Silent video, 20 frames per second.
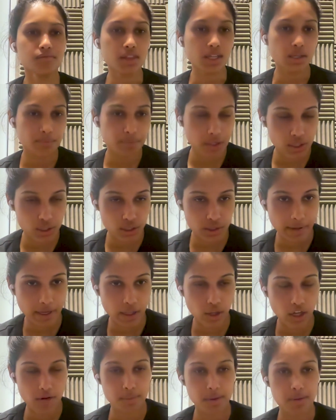been used by a
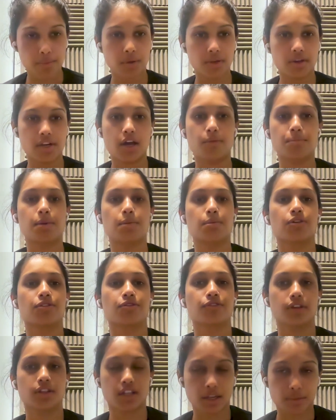lot of people, and now people
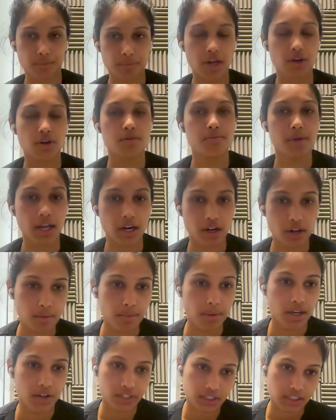feel like better and better
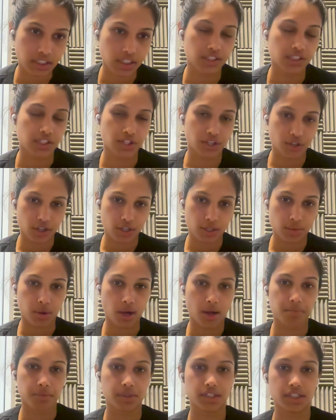about its like security
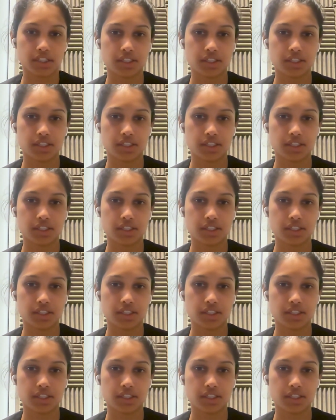properties.